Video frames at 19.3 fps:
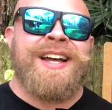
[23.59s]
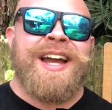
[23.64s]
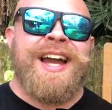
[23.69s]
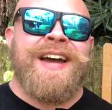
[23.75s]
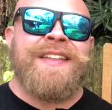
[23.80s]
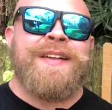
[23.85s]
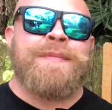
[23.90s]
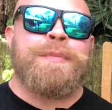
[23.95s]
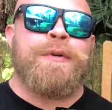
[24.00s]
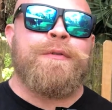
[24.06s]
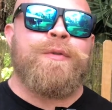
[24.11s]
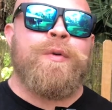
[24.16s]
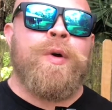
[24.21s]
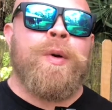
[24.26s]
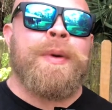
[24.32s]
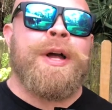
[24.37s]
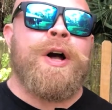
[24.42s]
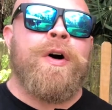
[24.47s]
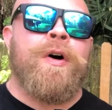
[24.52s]
and then
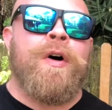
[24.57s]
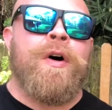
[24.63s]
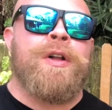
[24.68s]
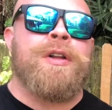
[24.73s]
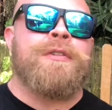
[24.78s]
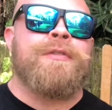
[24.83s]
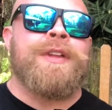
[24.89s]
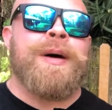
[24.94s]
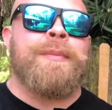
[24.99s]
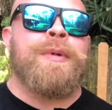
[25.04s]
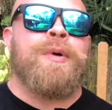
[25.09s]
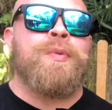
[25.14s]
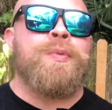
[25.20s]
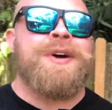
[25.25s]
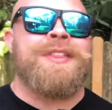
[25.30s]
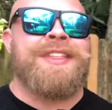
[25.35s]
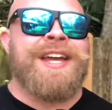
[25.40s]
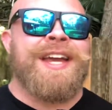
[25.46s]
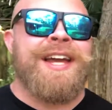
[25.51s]
performing all of them
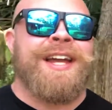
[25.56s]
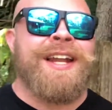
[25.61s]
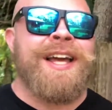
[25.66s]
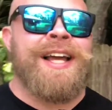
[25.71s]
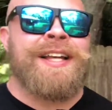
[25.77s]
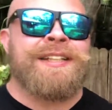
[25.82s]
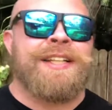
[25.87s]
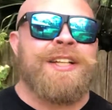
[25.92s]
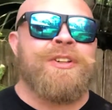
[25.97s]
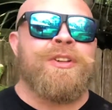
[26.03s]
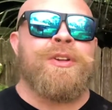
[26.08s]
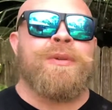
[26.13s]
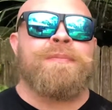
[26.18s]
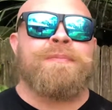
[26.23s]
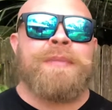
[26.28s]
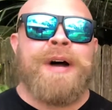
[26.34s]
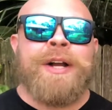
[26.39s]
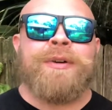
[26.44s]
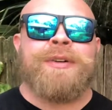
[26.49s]
within a single
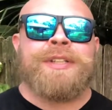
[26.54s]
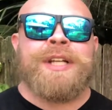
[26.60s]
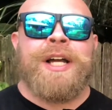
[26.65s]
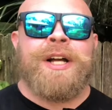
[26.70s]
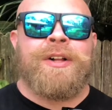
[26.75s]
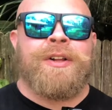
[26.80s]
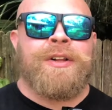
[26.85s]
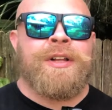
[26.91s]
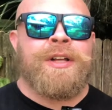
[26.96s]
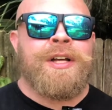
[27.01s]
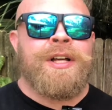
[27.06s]
microcycle.